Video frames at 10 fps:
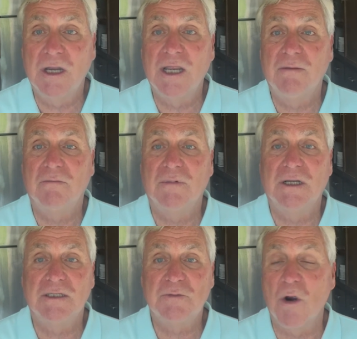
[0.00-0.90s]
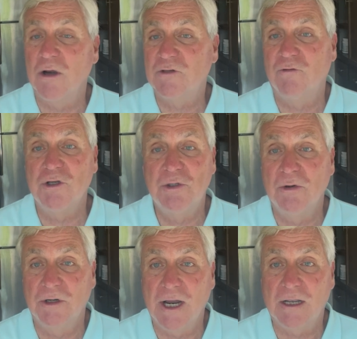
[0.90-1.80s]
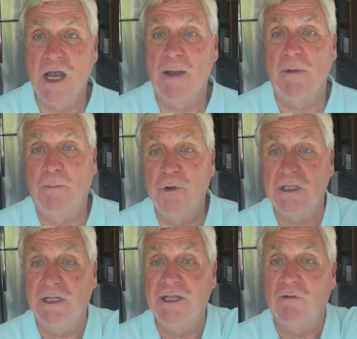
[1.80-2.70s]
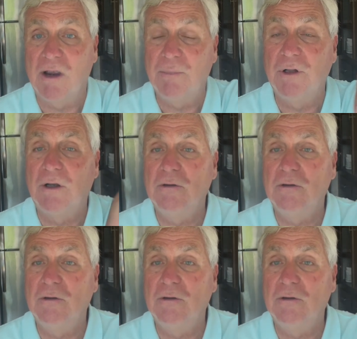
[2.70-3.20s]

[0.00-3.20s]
name, and it's MarksFreeTour.com. I'll put the link right below.